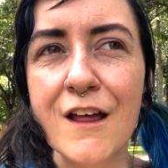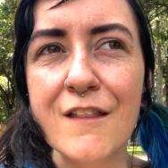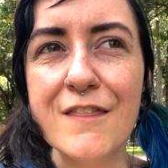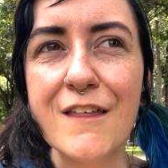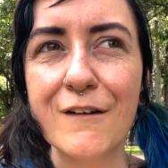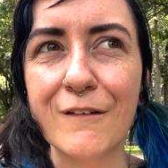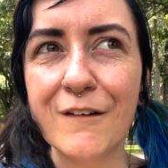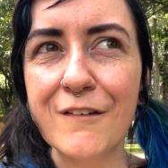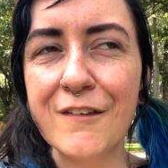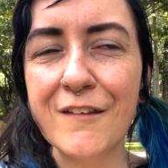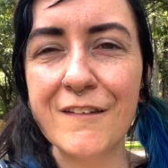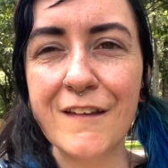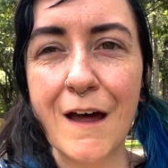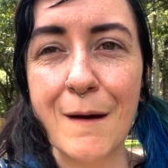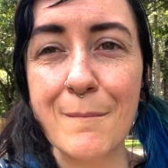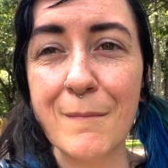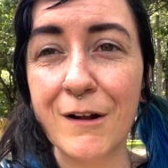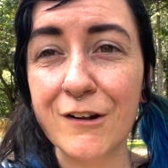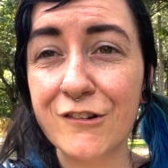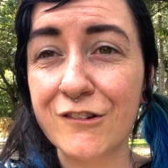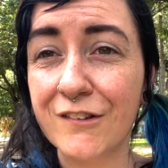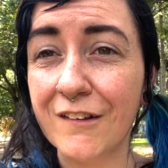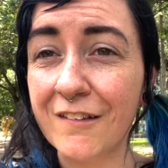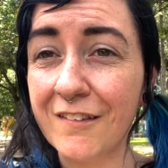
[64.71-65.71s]
there isn't that
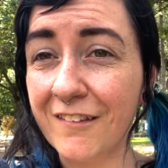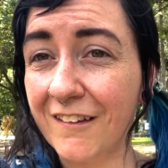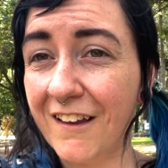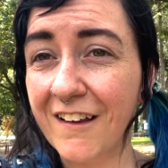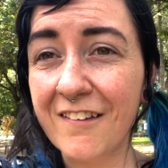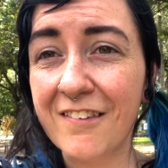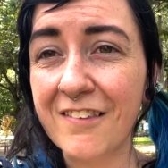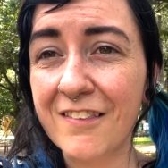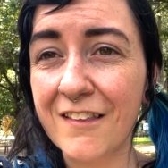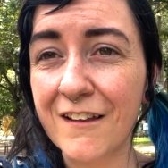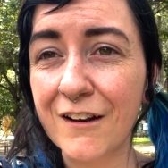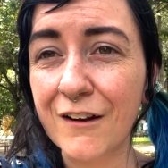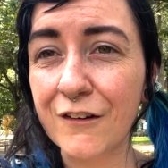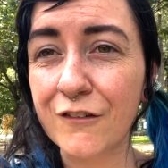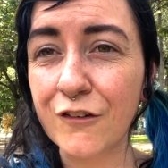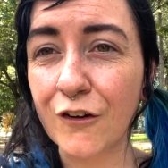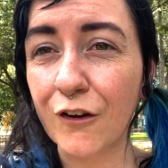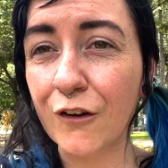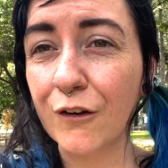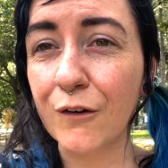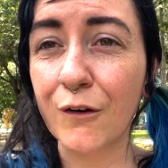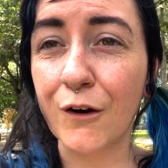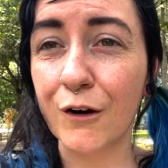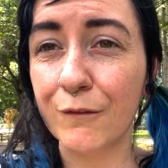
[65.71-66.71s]
much that's less than $1
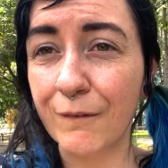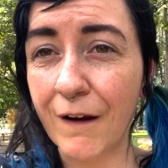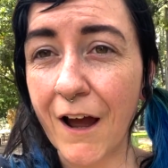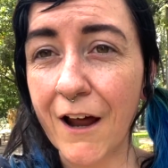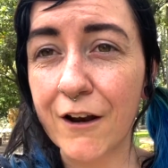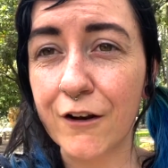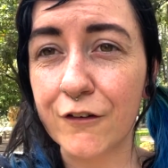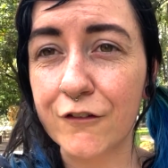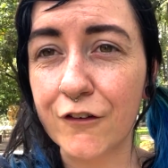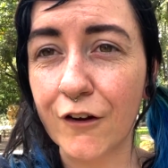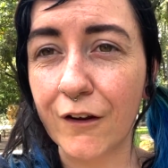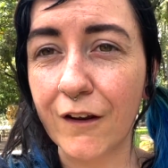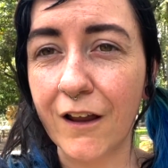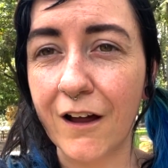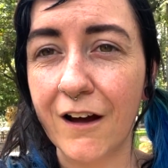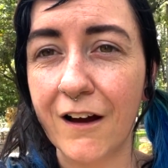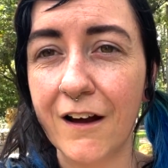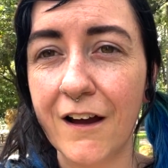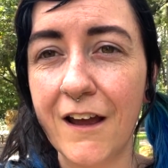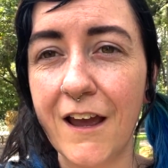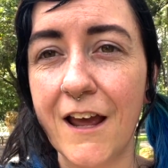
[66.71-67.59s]
or around $1,